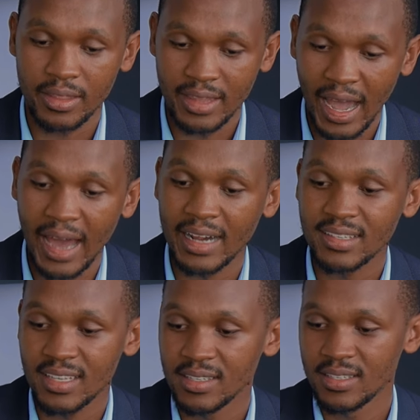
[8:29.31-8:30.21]
there
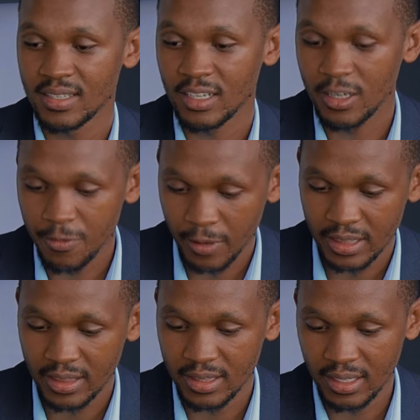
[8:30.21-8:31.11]
arises
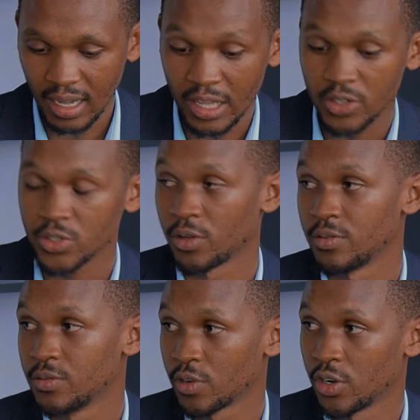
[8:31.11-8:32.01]
different kinds of
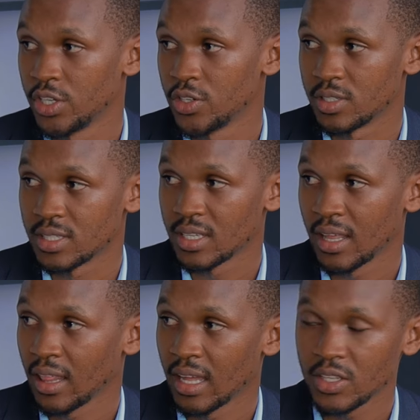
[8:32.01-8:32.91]
conditions.
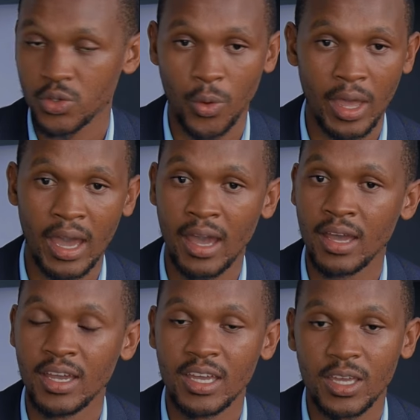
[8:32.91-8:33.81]
That's where
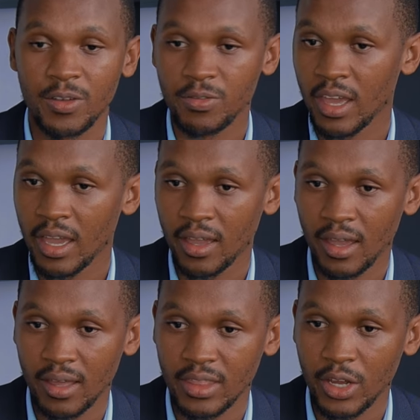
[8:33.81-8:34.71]
if the
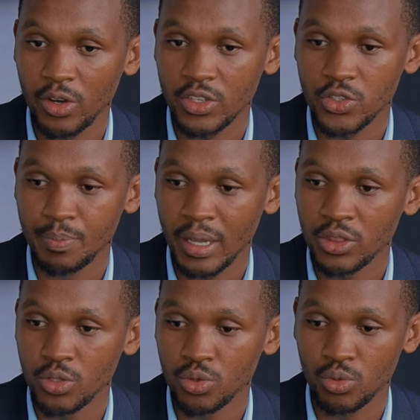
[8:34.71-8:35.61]
thyroid is
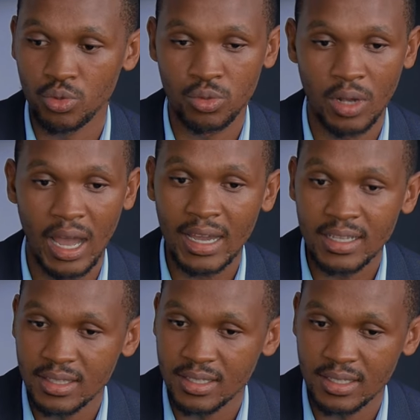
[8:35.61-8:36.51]
meant to
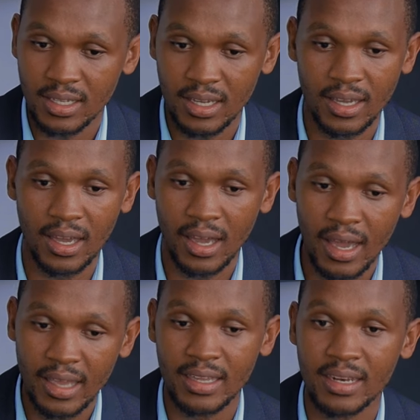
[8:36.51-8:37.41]
act
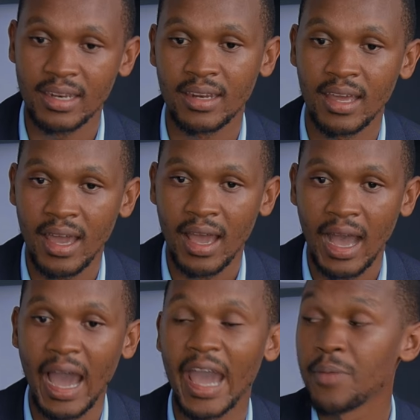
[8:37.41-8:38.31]
uh, in
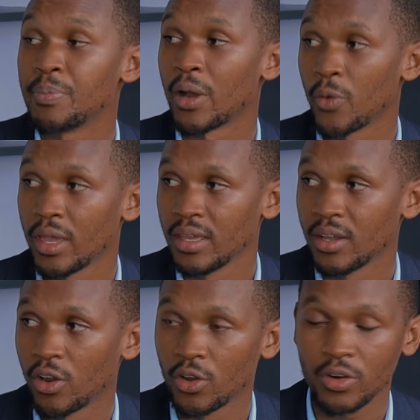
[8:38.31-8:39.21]
a hyper way
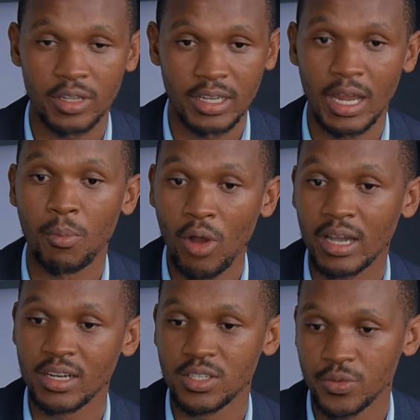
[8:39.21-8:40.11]
or in a more
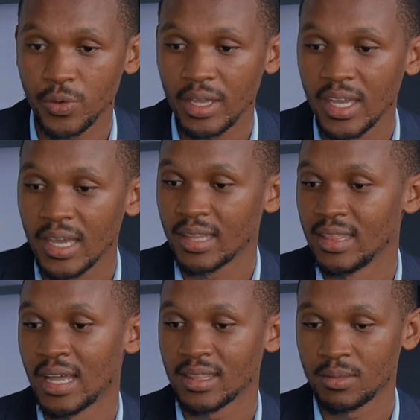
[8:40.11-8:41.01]
aggressive way, mm
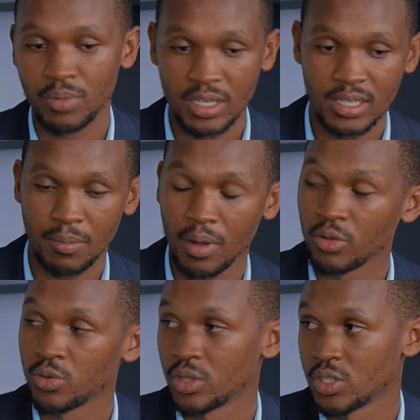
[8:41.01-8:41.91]
-hmm. that brings
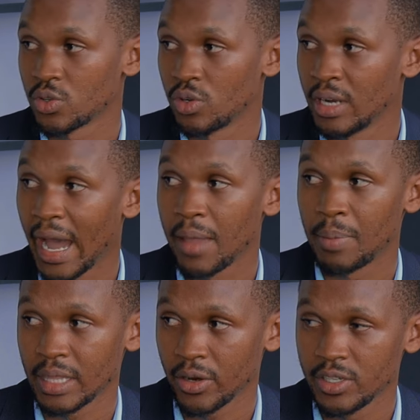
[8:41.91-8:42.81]
about what is called
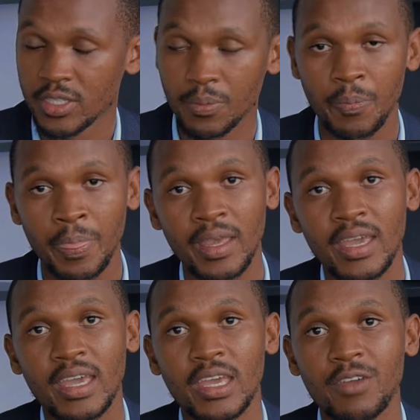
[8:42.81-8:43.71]
hyperthyroidism.
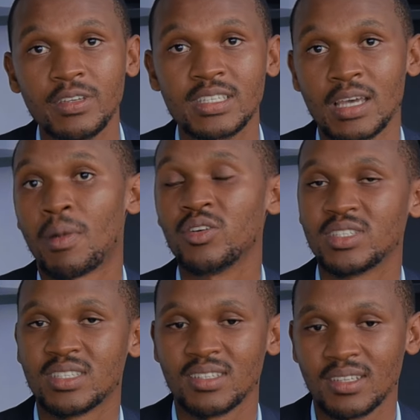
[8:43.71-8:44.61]
Okay. If it's
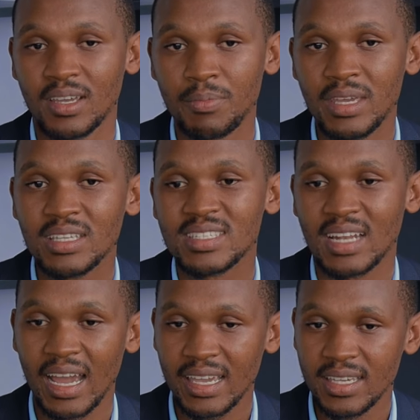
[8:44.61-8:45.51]
about uh, being
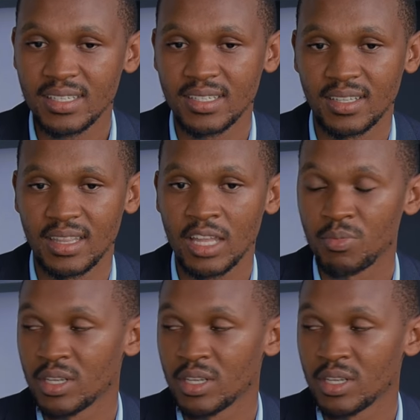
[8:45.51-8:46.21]
sluggish, that okay.